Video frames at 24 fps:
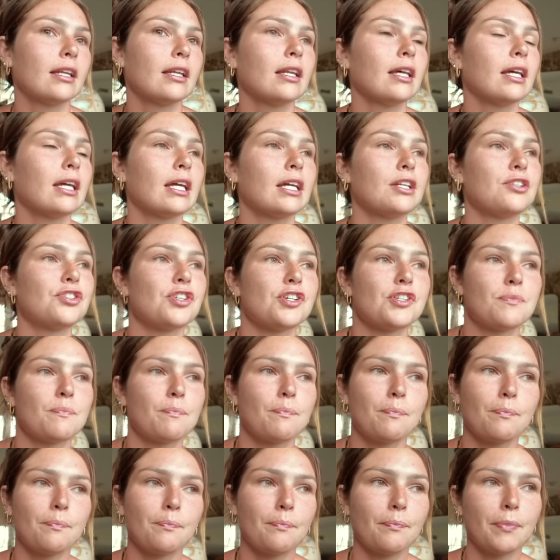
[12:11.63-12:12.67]
like it just
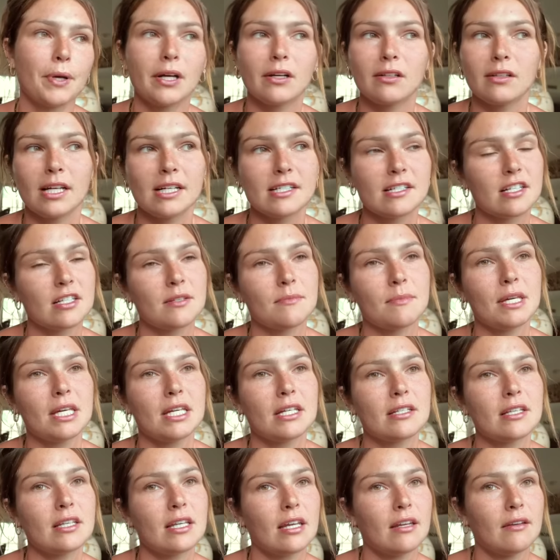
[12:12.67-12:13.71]
paralyzes
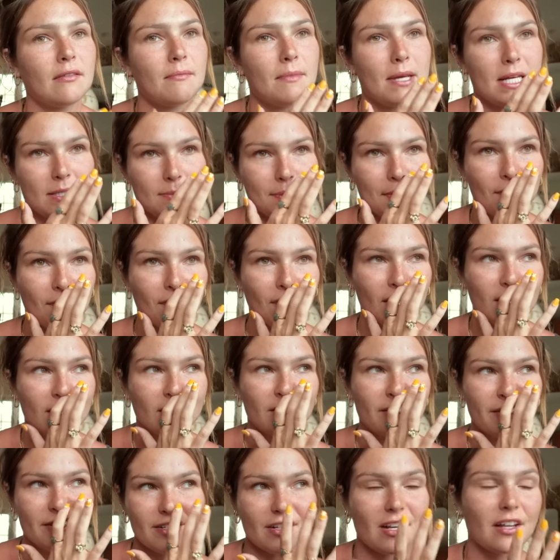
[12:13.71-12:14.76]
me and makes me feel like
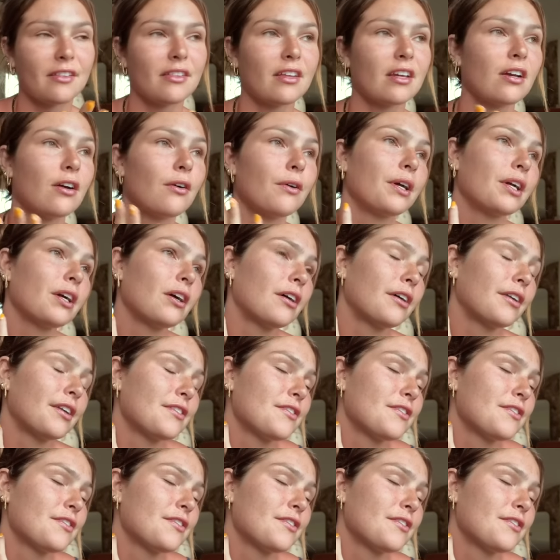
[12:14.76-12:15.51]
there's nothing going on.